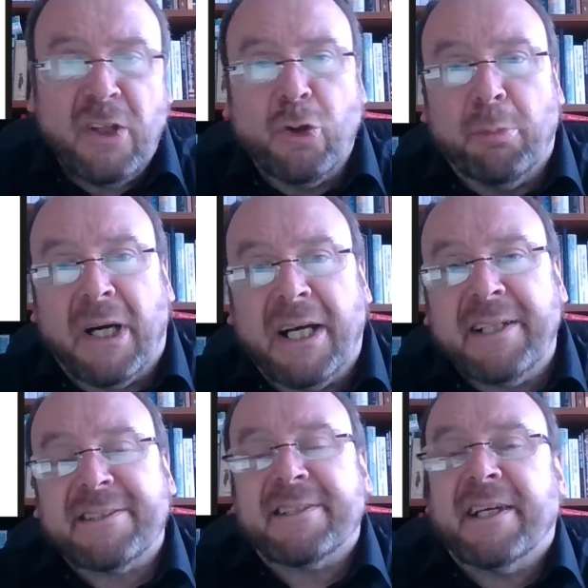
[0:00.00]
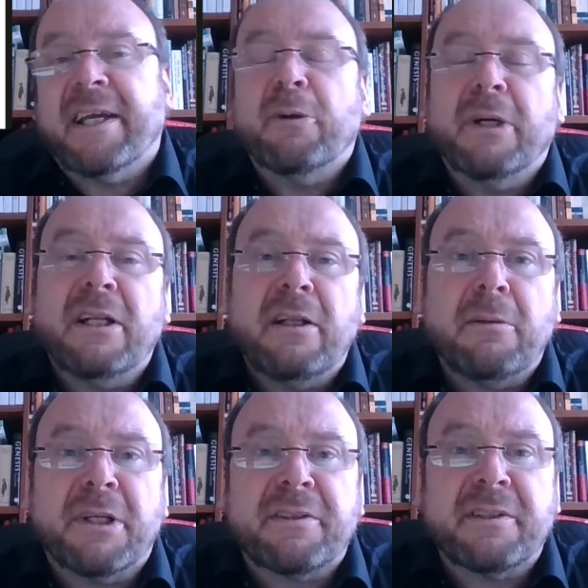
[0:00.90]
you might say, well,
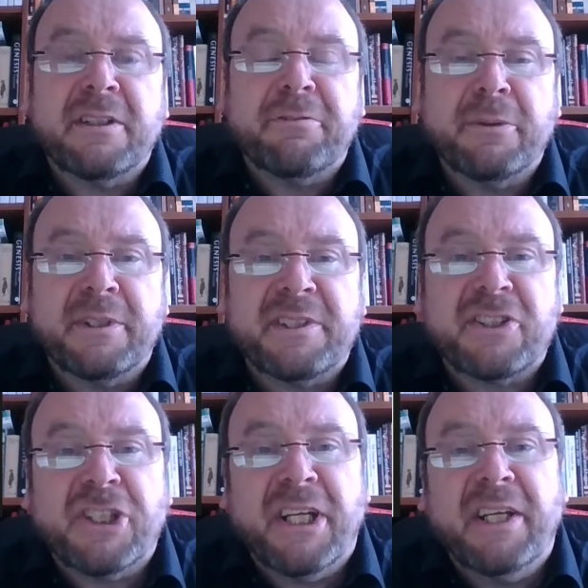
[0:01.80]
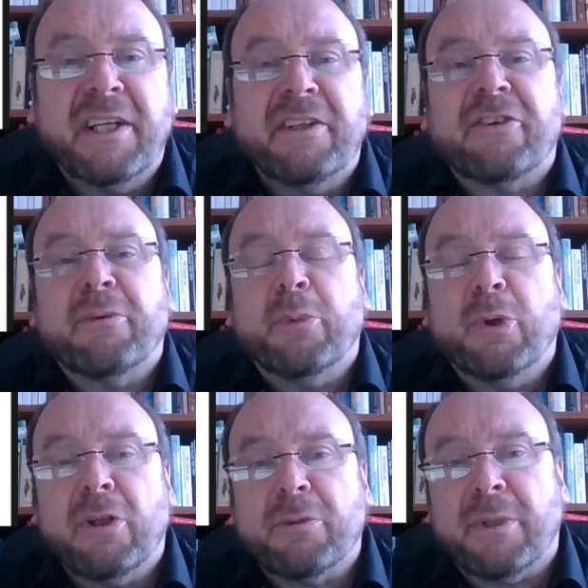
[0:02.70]
but if you exchange the
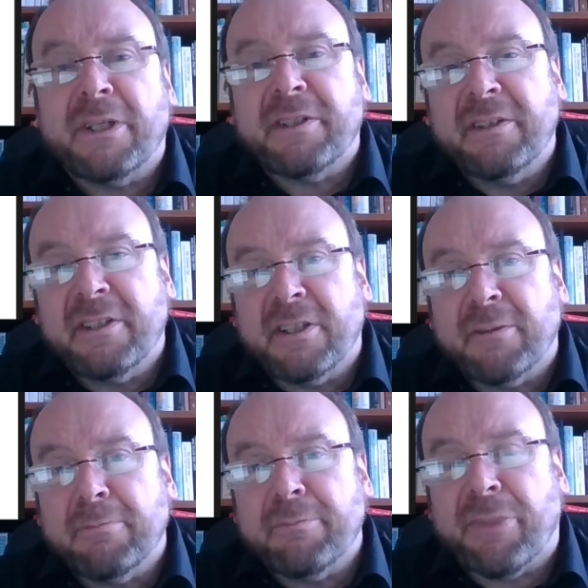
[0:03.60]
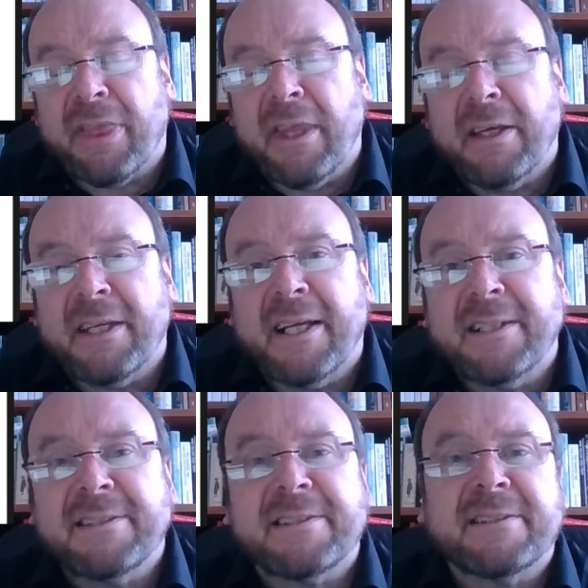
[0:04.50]
worldwide income
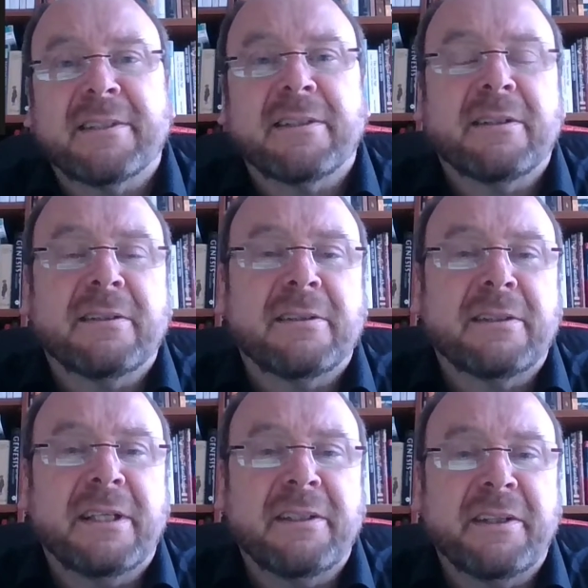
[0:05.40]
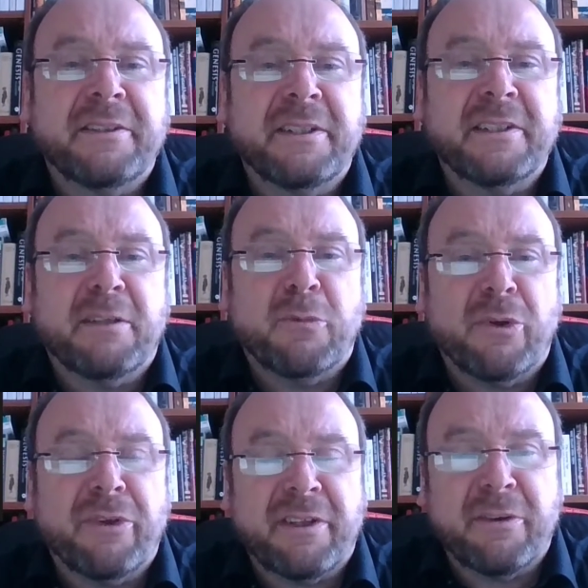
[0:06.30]
against the inland income
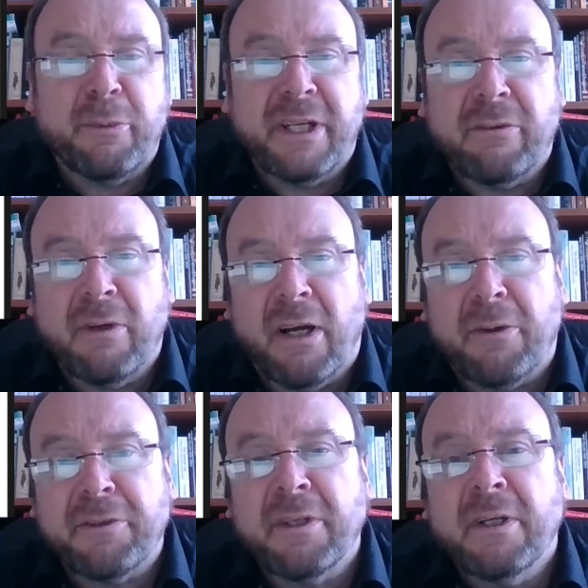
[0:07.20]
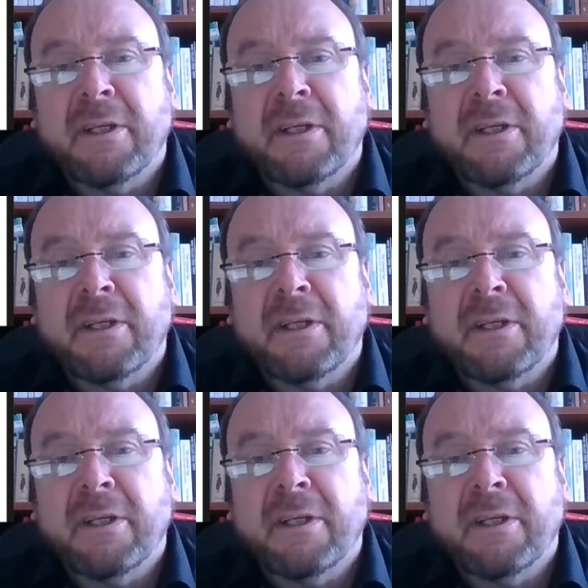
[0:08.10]
or the other way around,